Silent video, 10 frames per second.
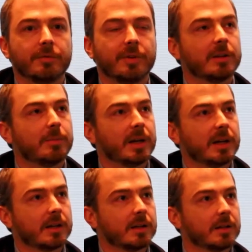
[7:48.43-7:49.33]
feedback
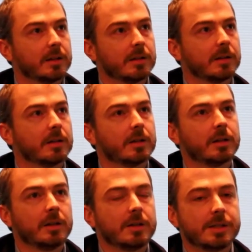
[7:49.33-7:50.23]

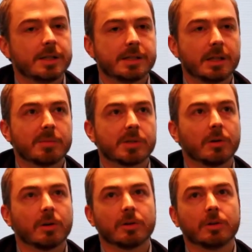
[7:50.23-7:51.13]
systems
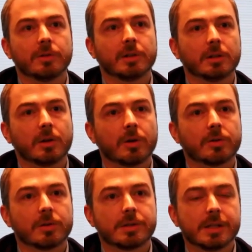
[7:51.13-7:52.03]
or novel
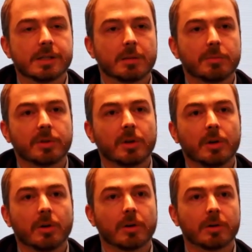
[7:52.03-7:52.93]
control systems
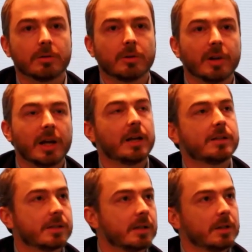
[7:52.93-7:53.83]
or novel
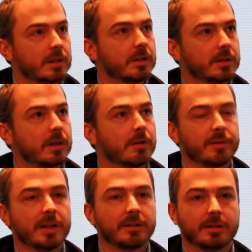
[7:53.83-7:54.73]
hands,
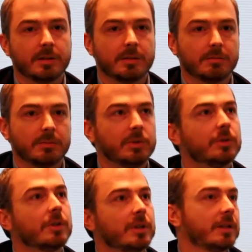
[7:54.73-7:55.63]
stuff that you
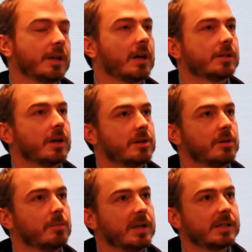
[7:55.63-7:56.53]
don't need a
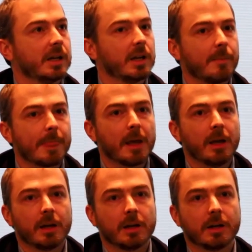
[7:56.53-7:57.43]
surgeon basically.
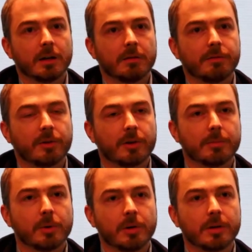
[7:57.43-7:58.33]
For
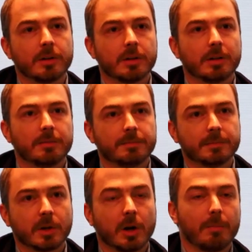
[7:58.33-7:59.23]
more
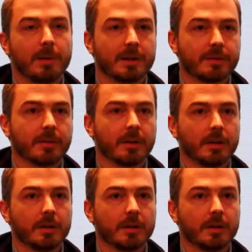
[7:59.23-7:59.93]
complex